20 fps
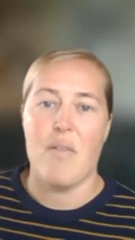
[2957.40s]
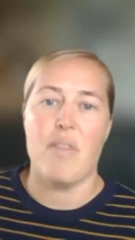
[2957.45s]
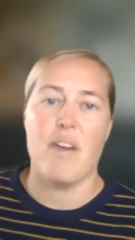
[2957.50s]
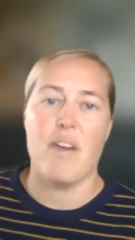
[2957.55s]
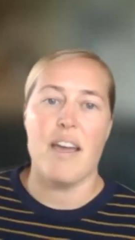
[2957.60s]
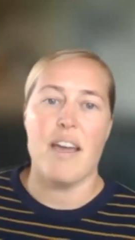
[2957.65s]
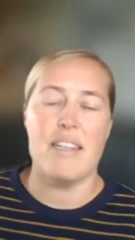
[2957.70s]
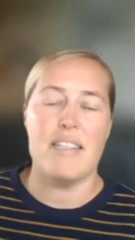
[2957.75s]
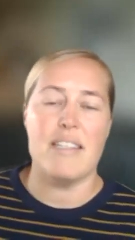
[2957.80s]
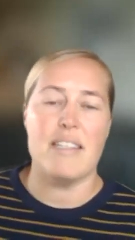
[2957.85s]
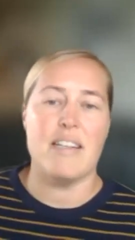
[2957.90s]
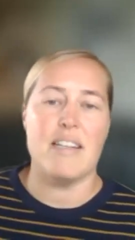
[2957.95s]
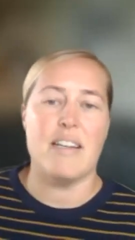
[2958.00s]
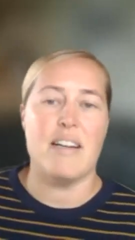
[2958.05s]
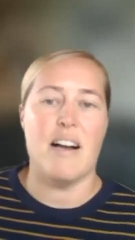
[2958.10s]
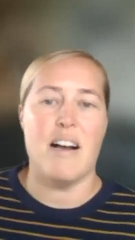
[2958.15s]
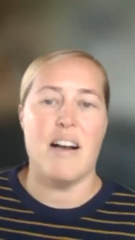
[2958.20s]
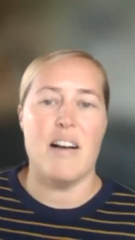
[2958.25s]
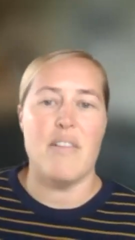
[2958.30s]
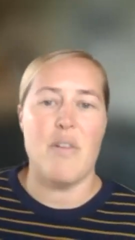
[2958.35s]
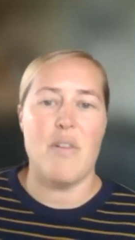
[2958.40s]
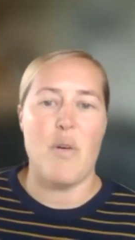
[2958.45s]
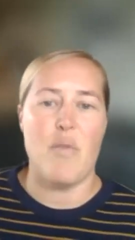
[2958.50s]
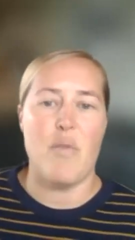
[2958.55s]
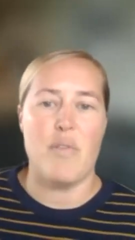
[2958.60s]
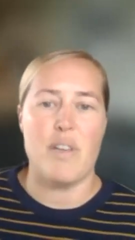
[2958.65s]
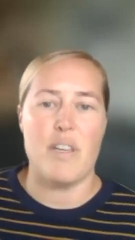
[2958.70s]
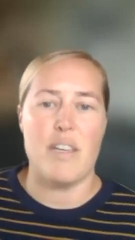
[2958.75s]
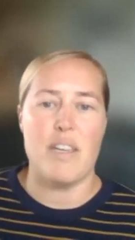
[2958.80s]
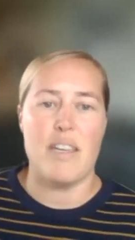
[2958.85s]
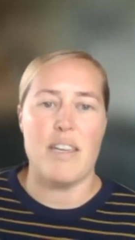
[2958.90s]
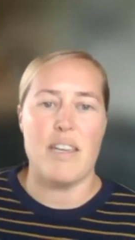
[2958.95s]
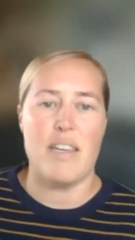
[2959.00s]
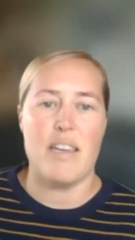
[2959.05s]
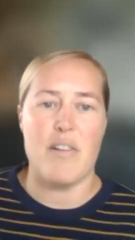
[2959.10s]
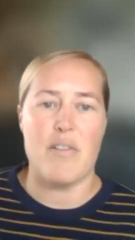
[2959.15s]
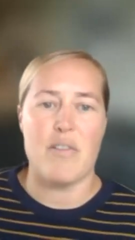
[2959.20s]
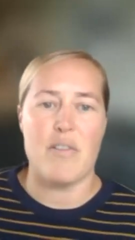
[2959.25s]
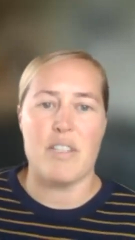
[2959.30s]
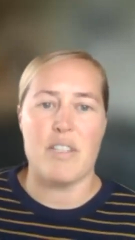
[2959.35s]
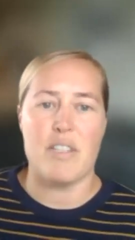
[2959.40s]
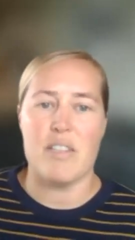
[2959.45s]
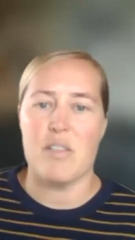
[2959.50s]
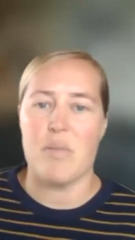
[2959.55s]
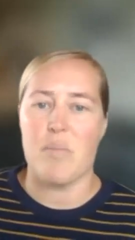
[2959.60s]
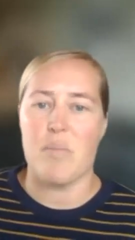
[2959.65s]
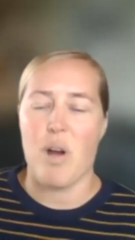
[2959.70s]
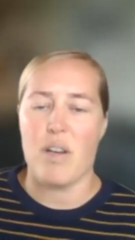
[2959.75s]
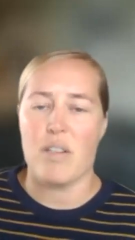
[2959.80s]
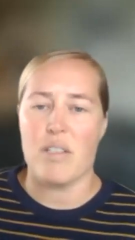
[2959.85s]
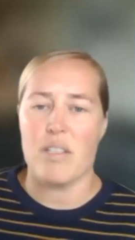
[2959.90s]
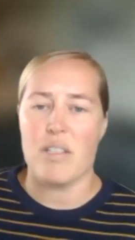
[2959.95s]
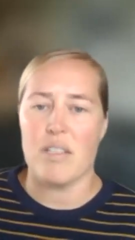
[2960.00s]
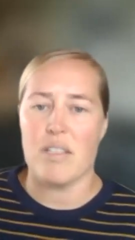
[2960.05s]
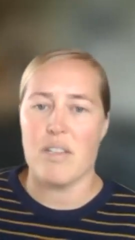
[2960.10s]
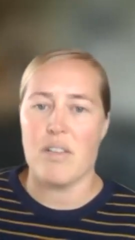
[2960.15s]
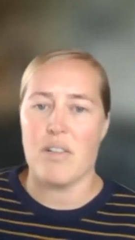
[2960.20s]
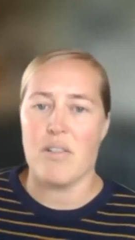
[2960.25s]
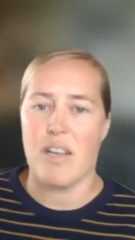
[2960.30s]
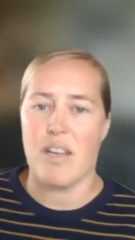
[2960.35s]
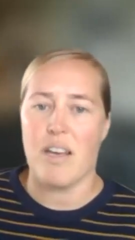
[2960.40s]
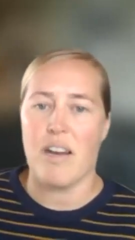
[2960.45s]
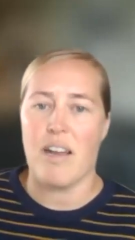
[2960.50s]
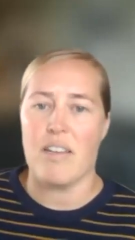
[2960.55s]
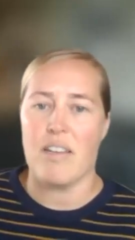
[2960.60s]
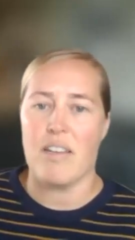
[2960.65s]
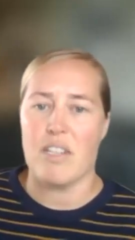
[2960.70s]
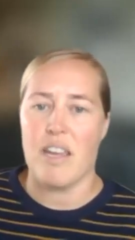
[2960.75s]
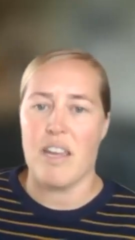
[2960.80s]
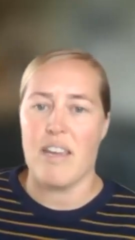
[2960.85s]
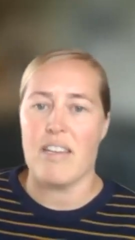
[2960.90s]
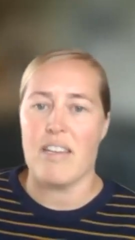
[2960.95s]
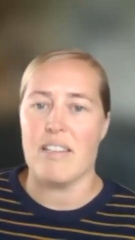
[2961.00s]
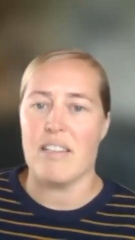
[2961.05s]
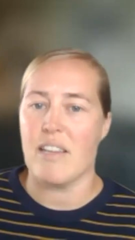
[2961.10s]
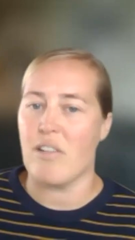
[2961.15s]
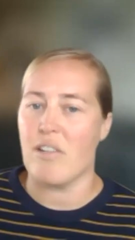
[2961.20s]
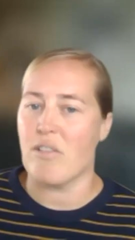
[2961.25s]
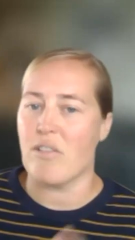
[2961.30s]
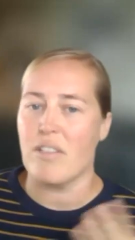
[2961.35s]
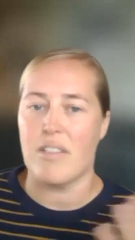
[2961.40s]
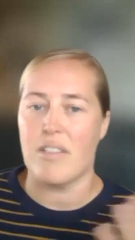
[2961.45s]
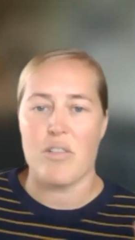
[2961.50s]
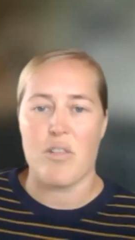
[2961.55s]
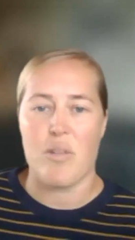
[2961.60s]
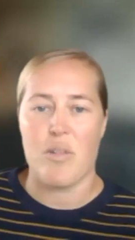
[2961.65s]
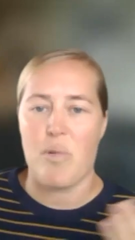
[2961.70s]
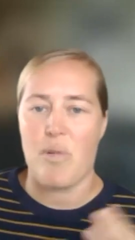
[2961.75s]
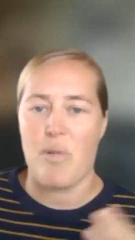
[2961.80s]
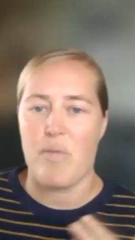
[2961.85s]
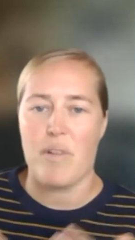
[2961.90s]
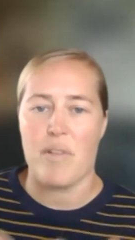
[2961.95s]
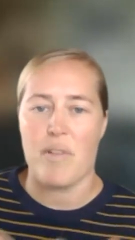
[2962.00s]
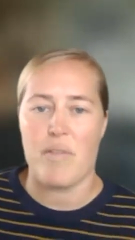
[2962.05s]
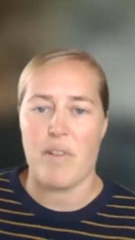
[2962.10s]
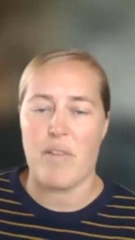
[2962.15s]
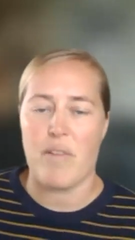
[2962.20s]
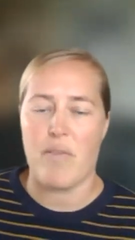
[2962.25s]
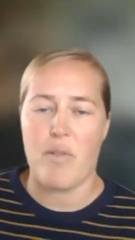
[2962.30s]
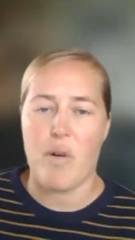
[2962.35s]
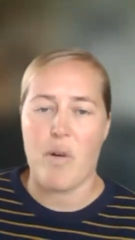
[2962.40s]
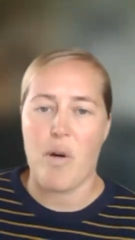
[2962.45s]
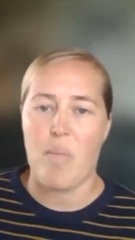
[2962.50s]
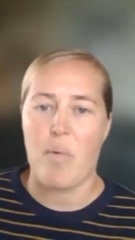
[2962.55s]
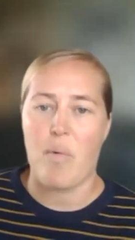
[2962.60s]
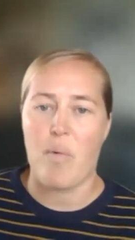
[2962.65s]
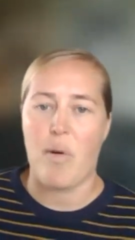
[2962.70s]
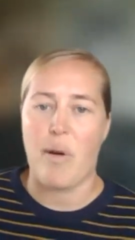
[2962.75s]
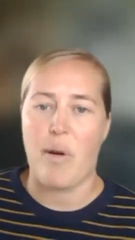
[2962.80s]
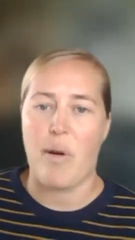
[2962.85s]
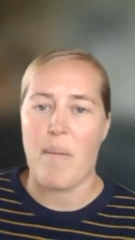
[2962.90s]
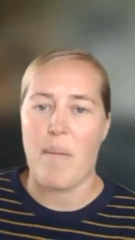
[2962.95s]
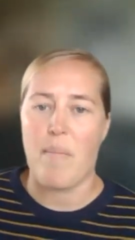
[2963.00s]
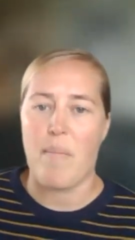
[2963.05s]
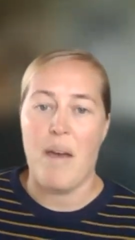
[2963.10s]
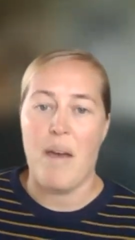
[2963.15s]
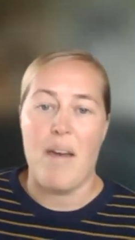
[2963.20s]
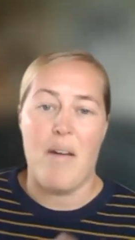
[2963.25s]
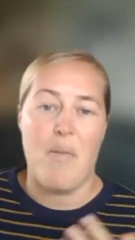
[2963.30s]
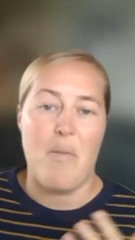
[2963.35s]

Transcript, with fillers: But the idea of hopefully he understands the process and knows how to educate his landers because they're a perfect fit for our program.